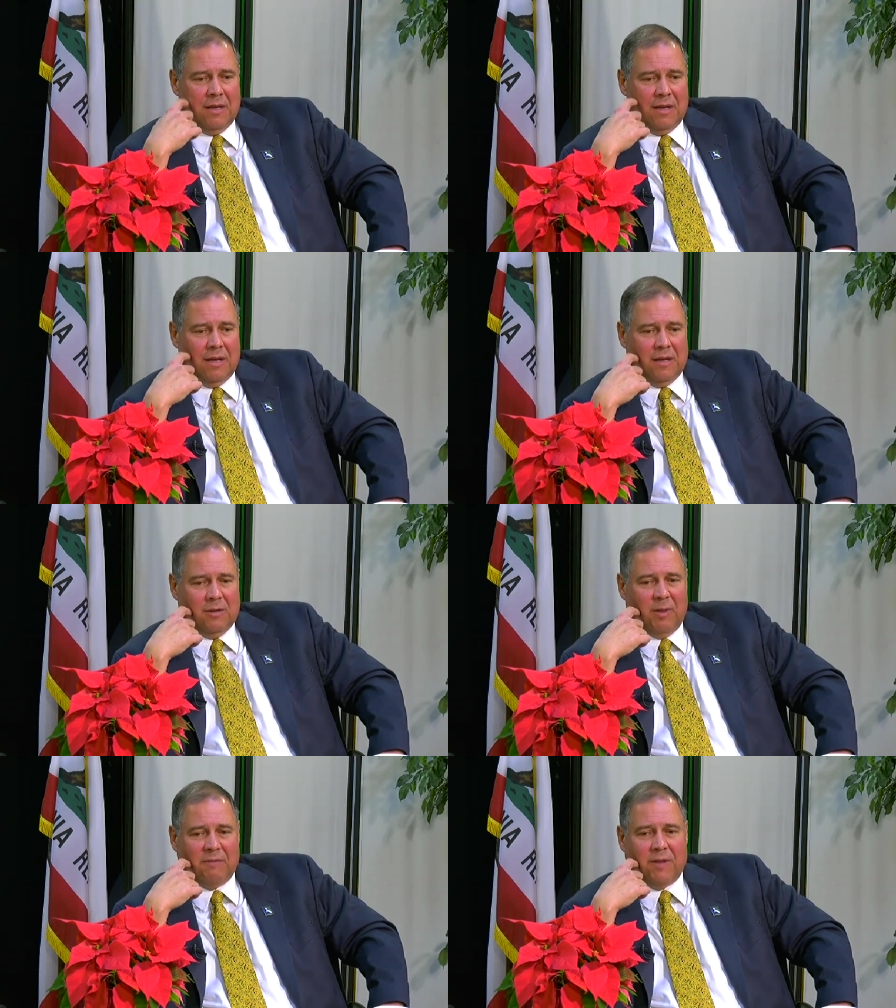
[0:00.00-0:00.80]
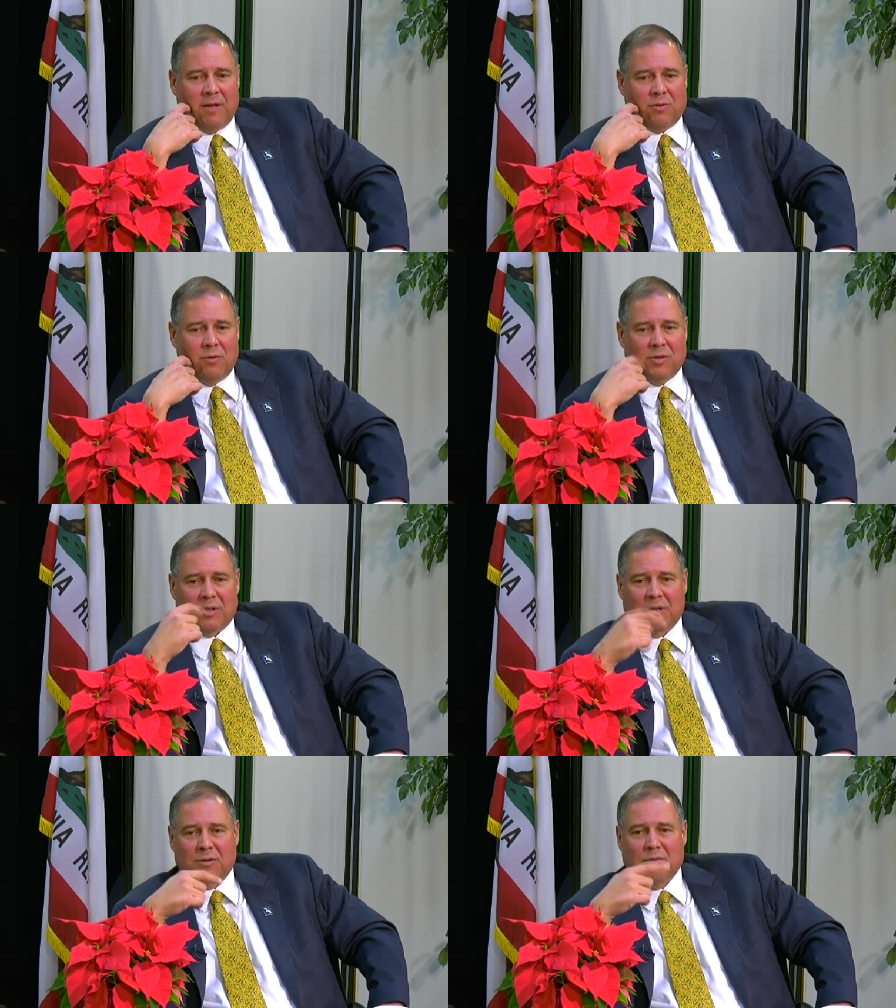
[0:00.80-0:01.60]
Uh, you know my father
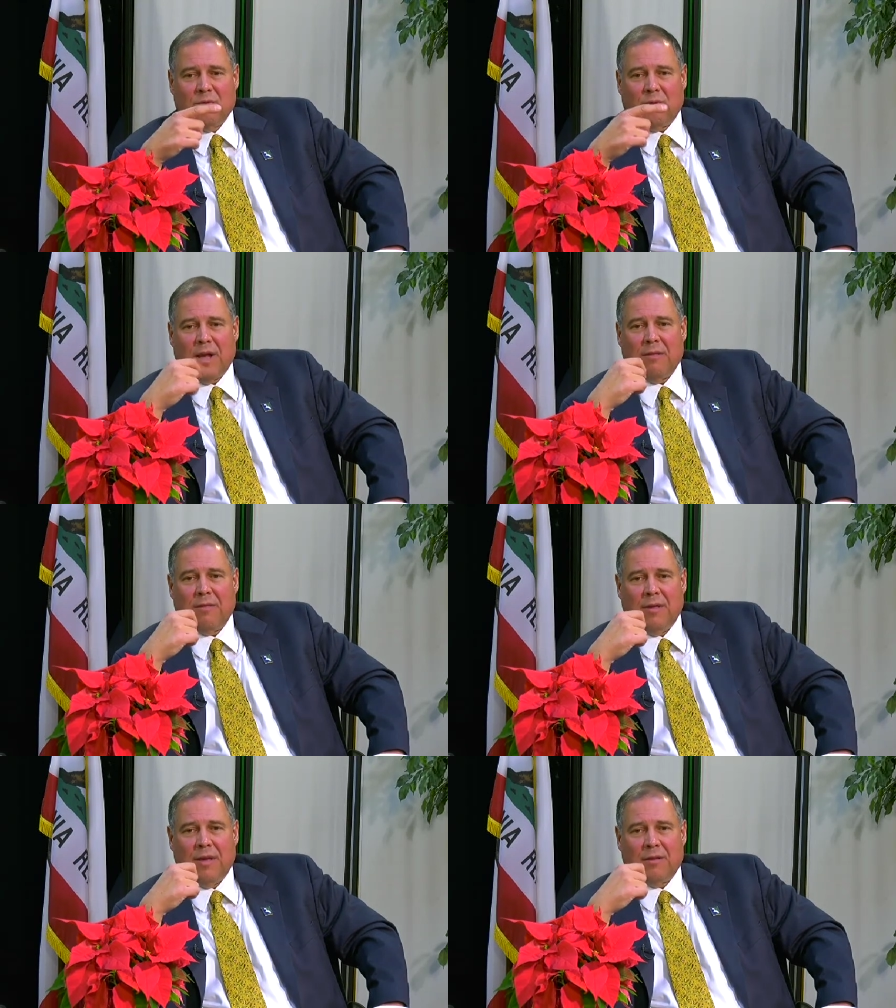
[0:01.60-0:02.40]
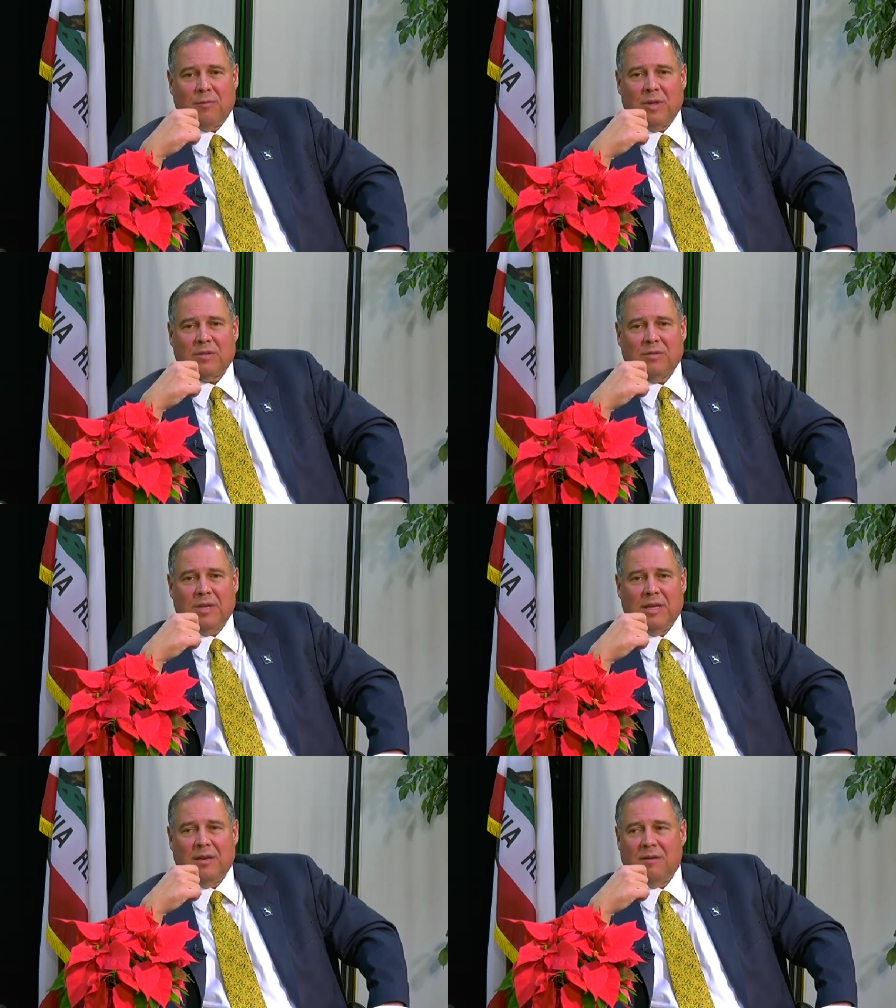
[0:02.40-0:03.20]
always said, do the right thing, and the rest will
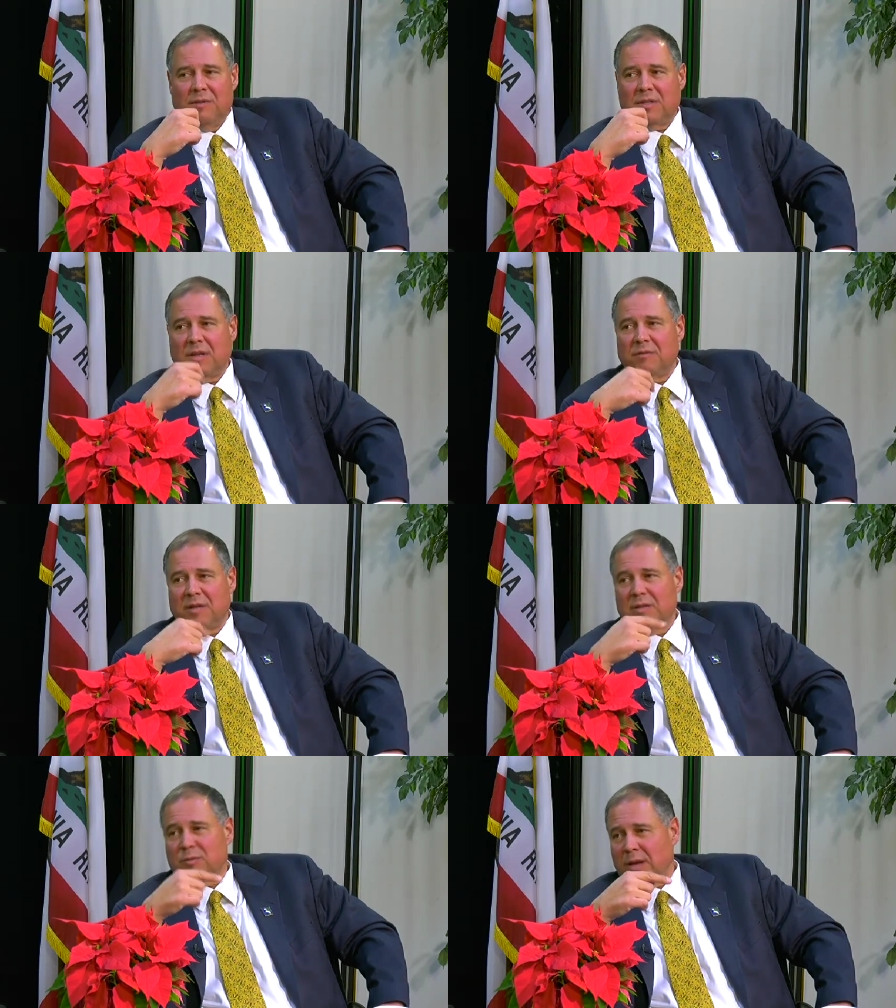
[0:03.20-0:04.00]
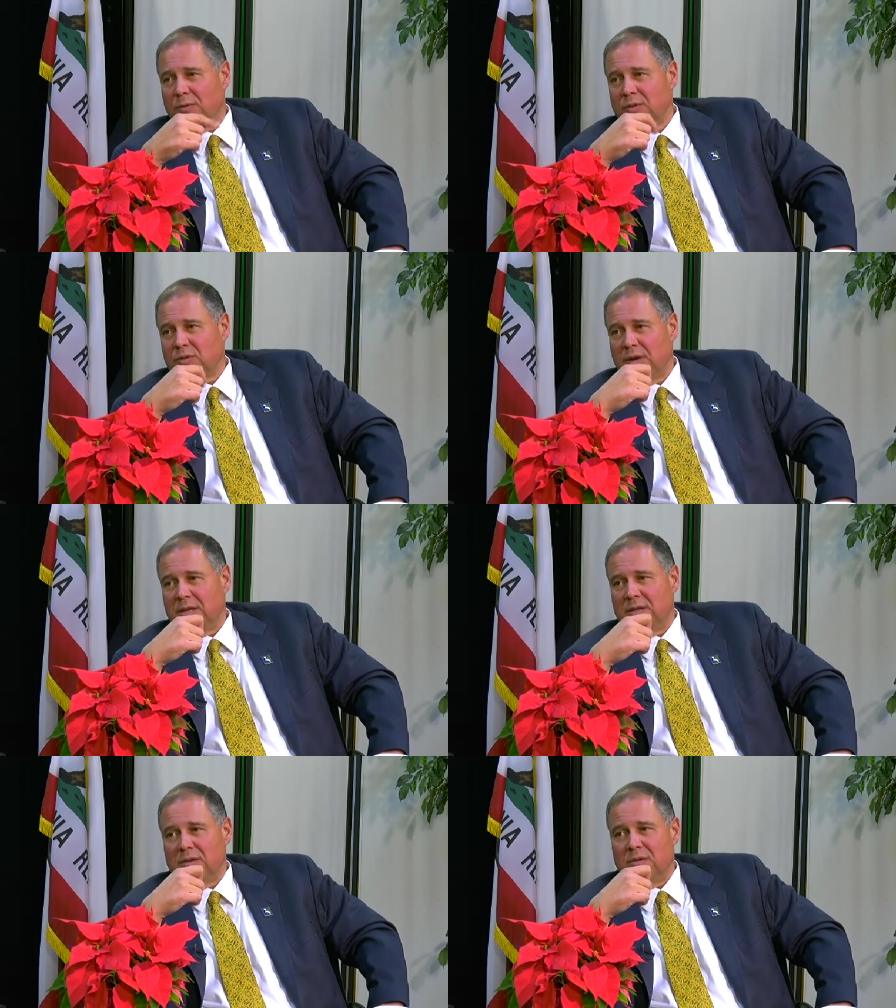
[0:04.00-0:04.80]
take care of itself. So that's what I always
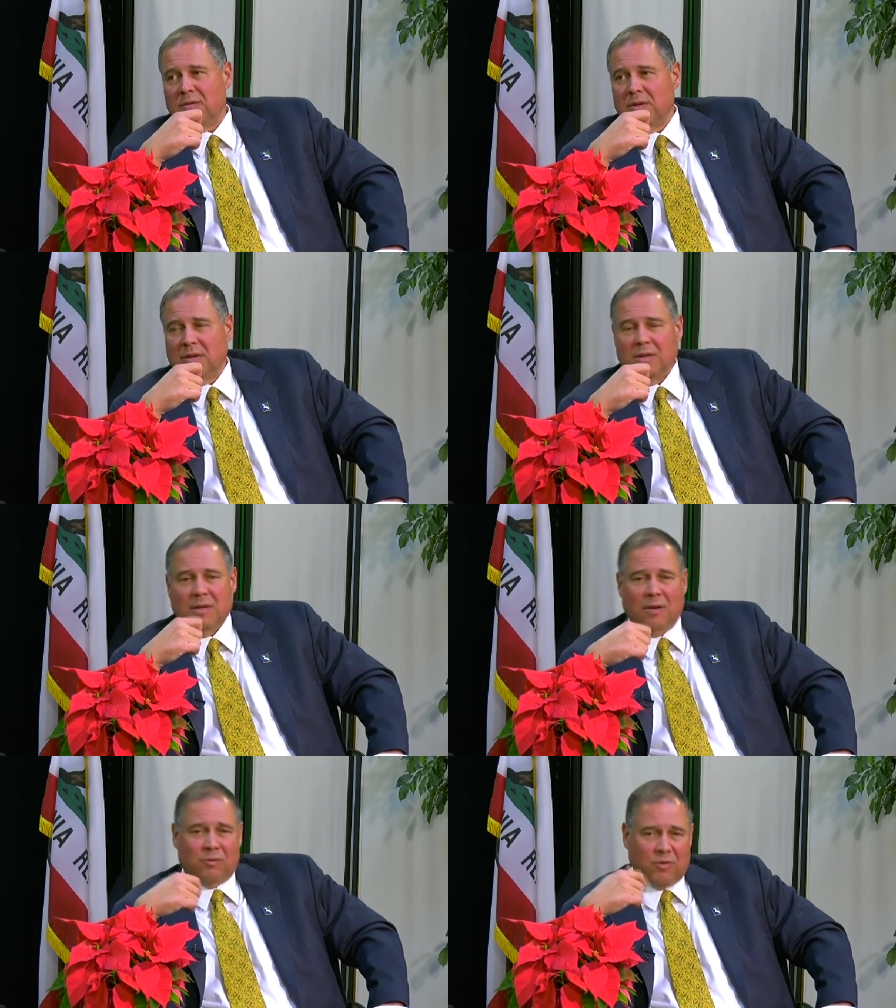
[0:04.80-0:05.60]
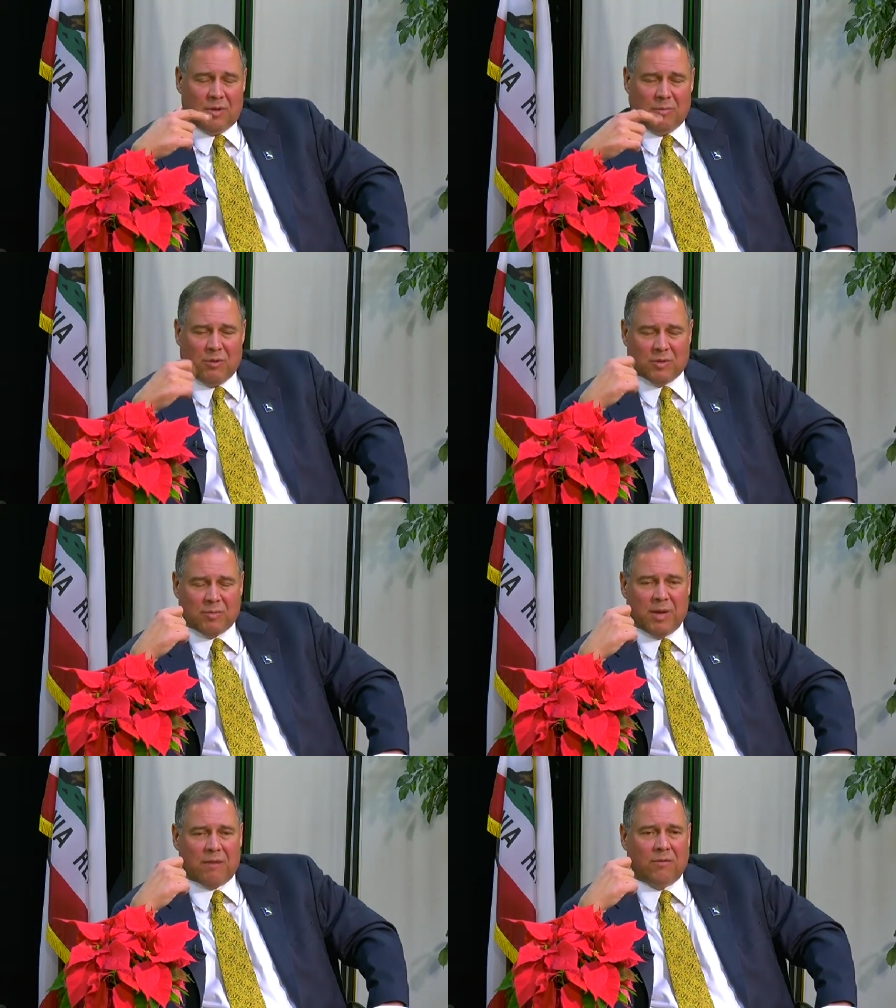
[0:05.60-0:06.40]
tried to do. Mm-hmm. I always tried to be
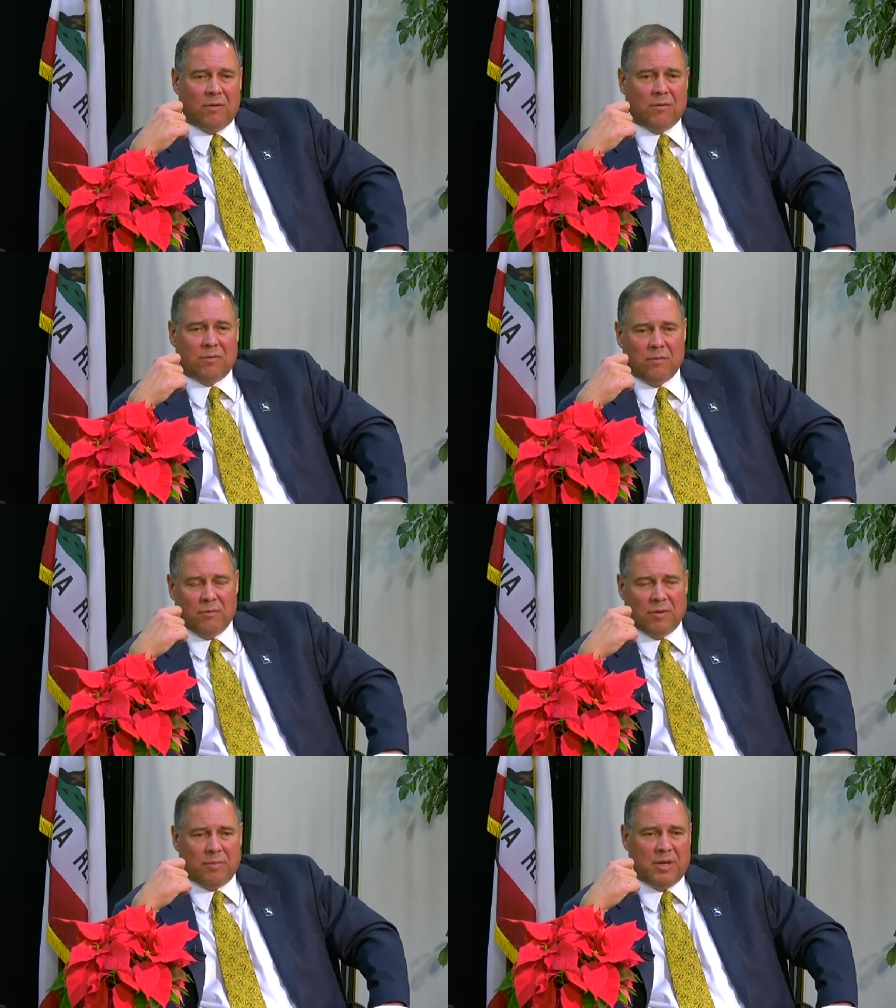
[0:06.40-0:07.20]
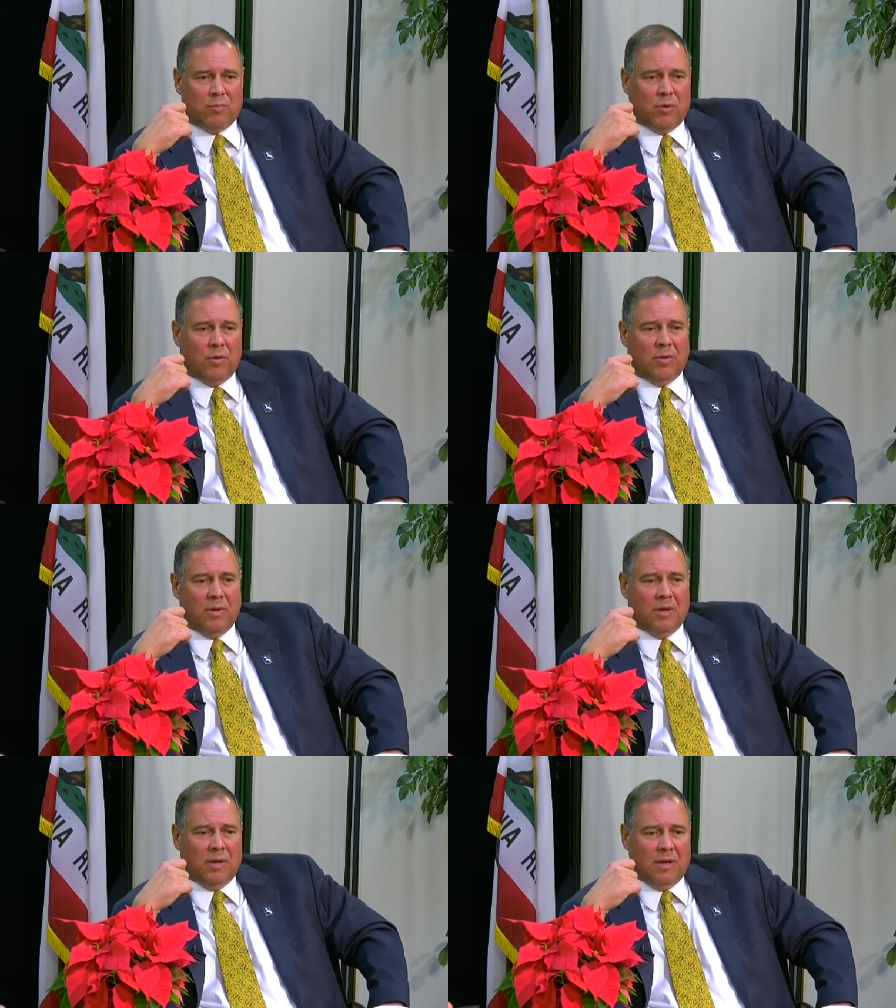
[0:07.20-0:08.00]
respectful with people.